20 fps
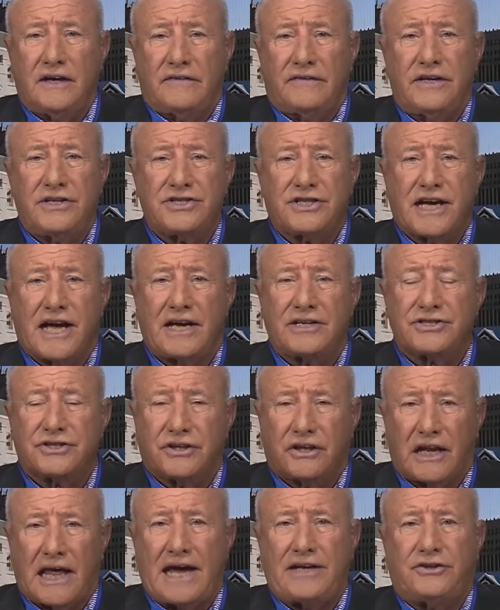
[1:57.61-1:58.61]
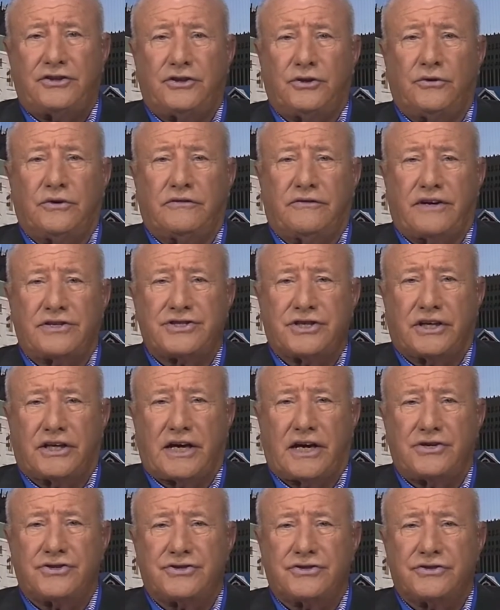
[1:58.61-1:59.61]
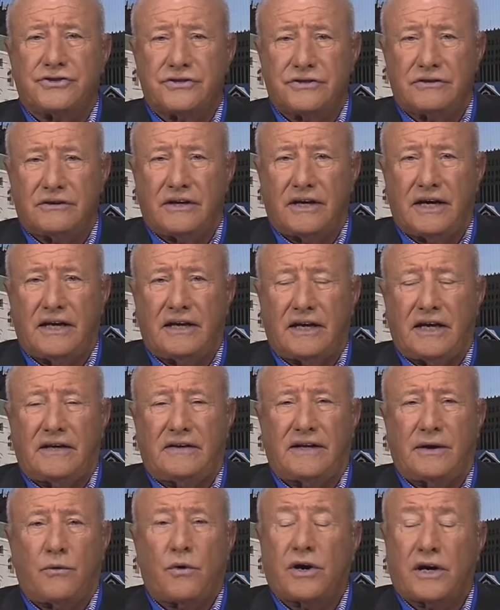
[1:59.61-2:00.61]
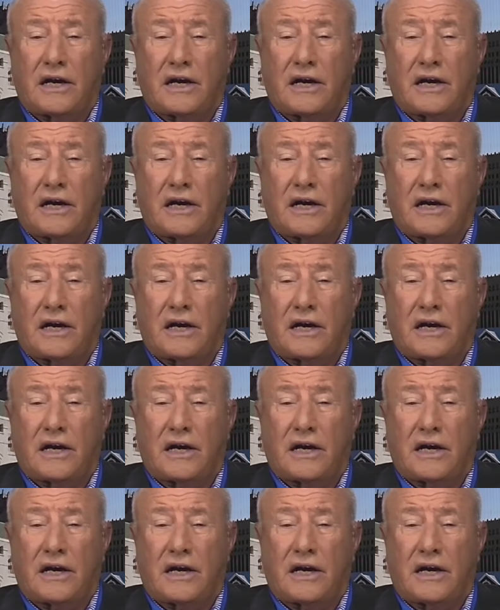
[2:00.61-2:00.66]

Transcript: These guys like to do investigations, and they weren't